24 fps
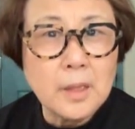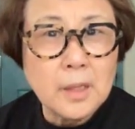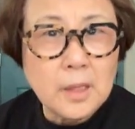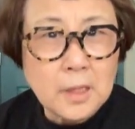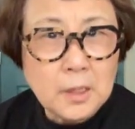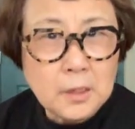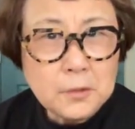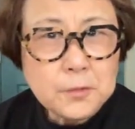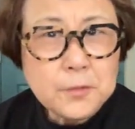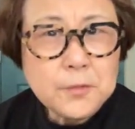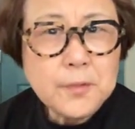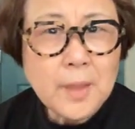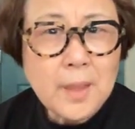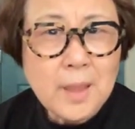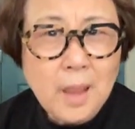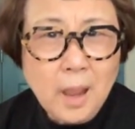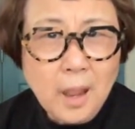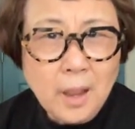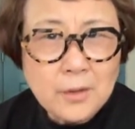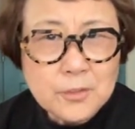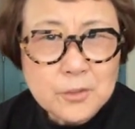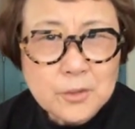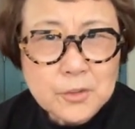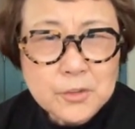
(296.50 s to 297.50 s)
If they
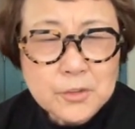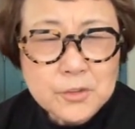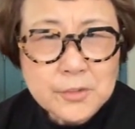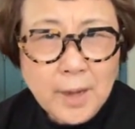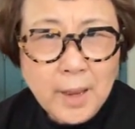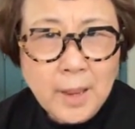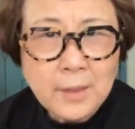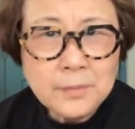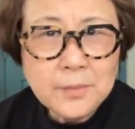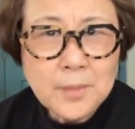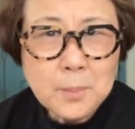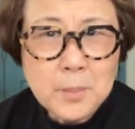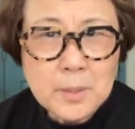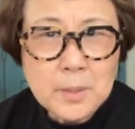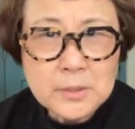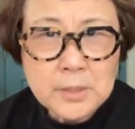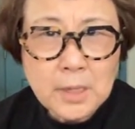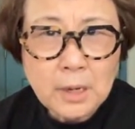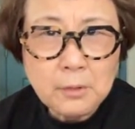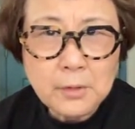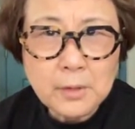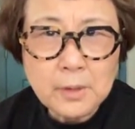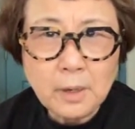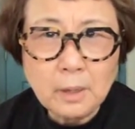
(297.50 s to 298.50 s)
understand the
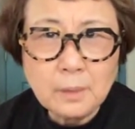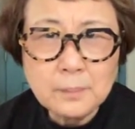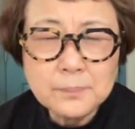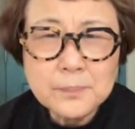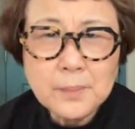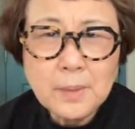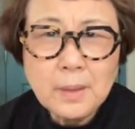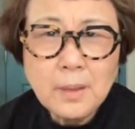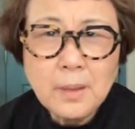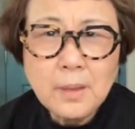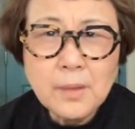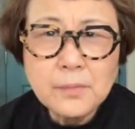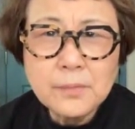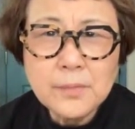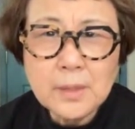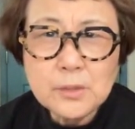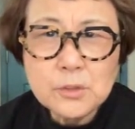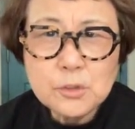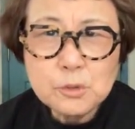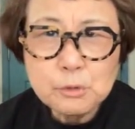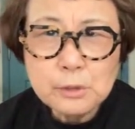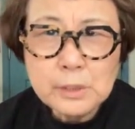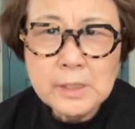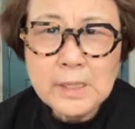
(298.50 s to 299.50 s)
material, the
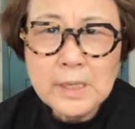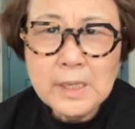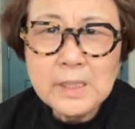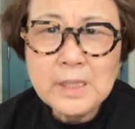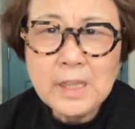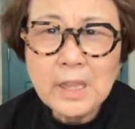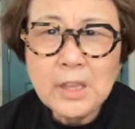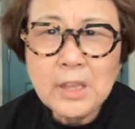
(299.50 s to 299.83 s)
drilling